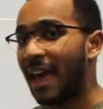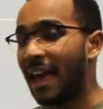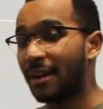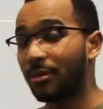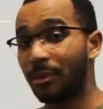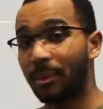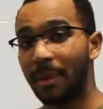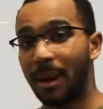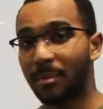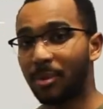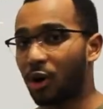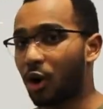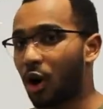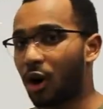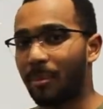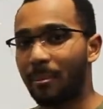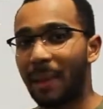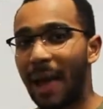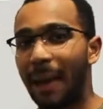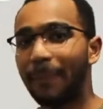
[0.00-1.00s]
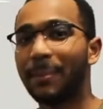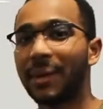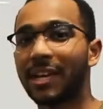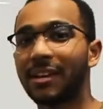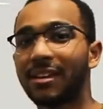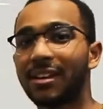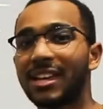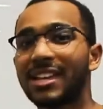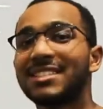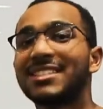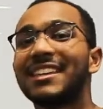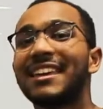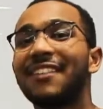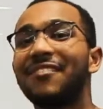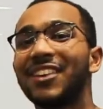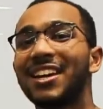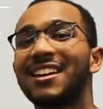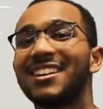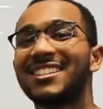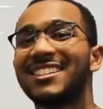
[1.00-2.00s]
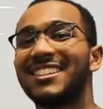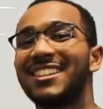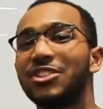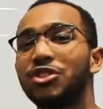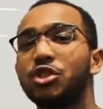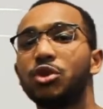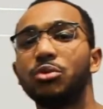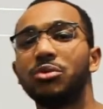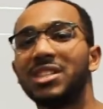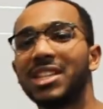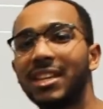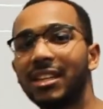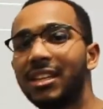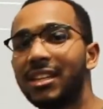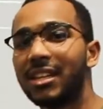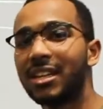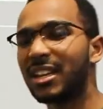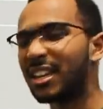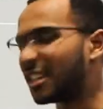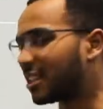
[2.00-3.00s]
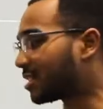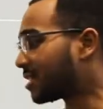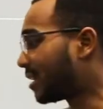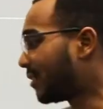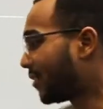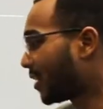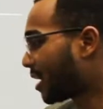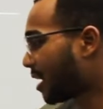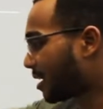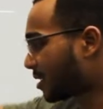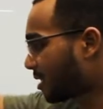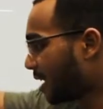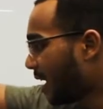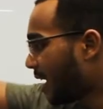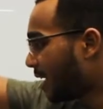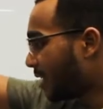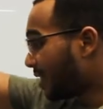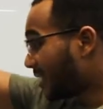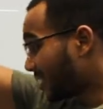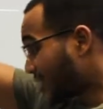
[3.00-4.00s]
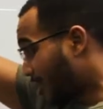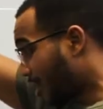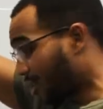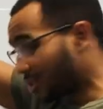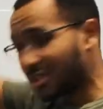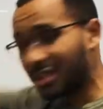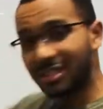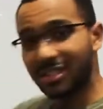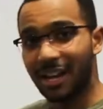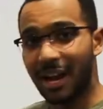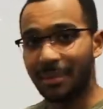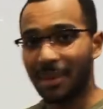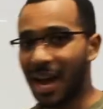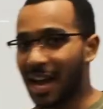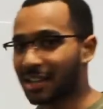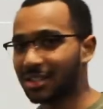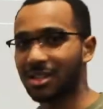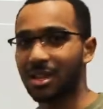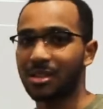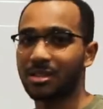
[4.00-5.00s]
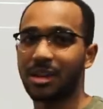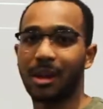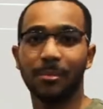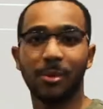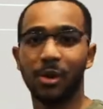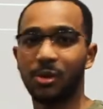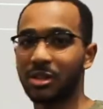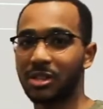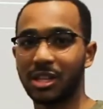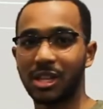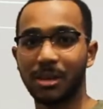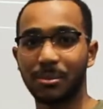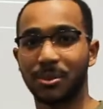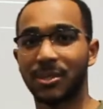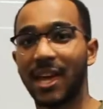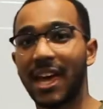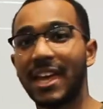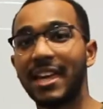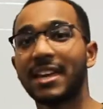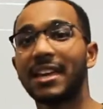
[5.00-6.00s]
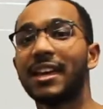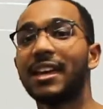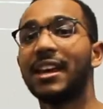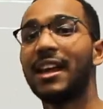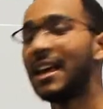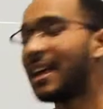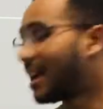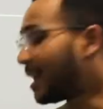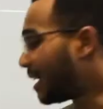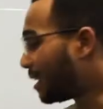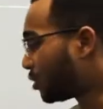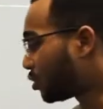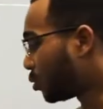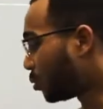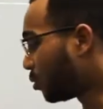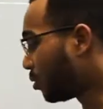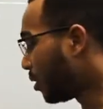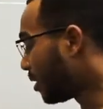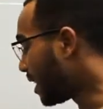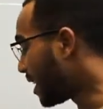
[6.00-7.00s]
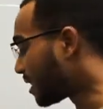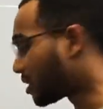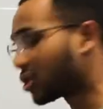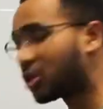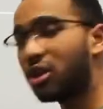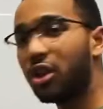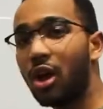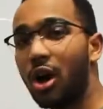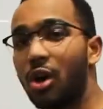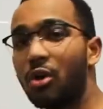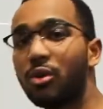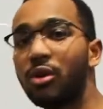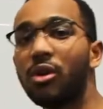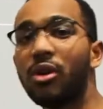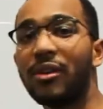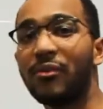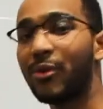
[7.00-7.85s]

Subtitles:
And remember, our mapping is giving us this utility. It is giving us this constant time access. I'm going to keep saying it into its clone.